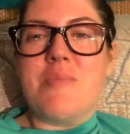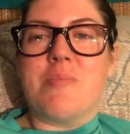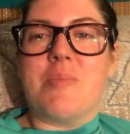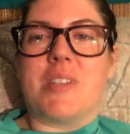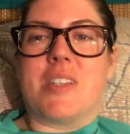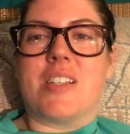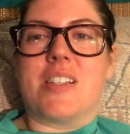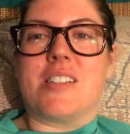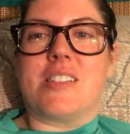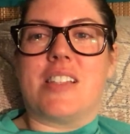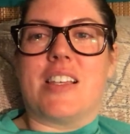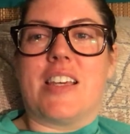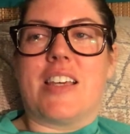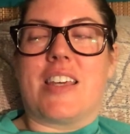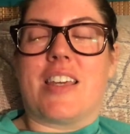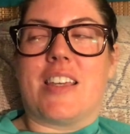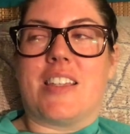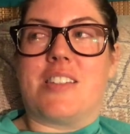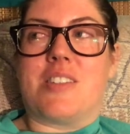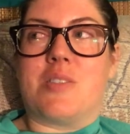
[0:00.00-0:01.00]
because
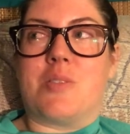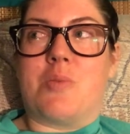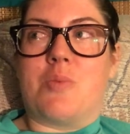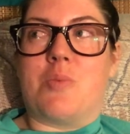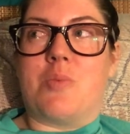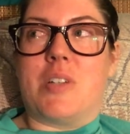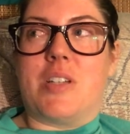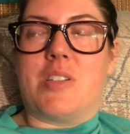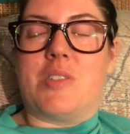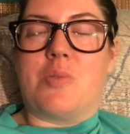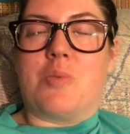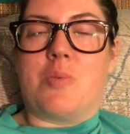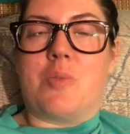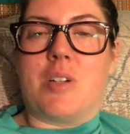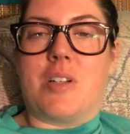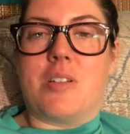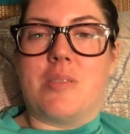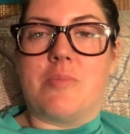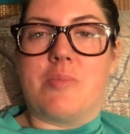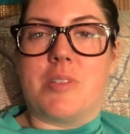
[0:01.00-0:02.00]
like it's a it's
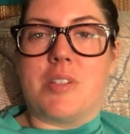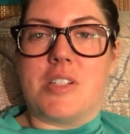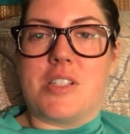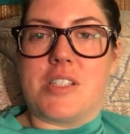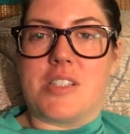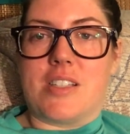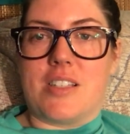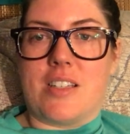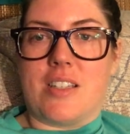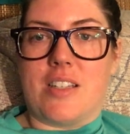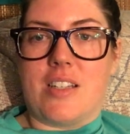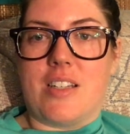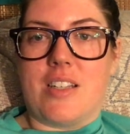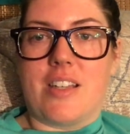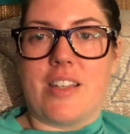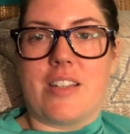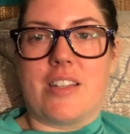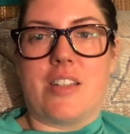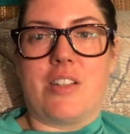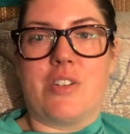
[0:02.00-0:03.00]
one person
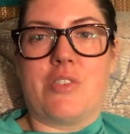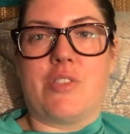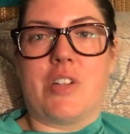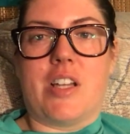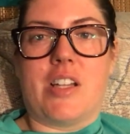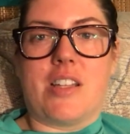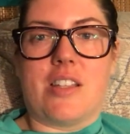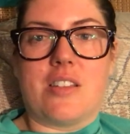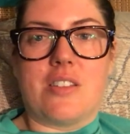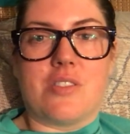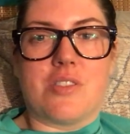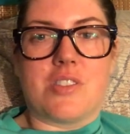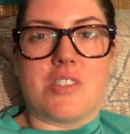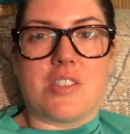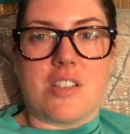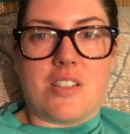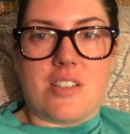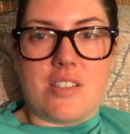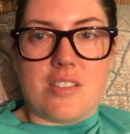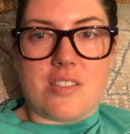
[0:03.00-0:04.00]
and they're writing those
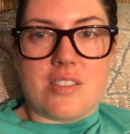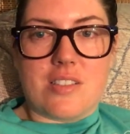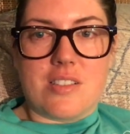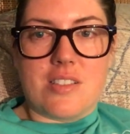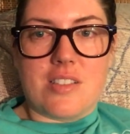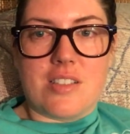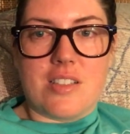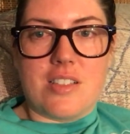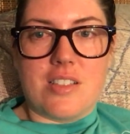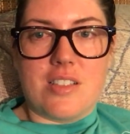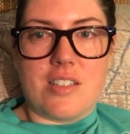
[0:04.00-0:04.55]
songs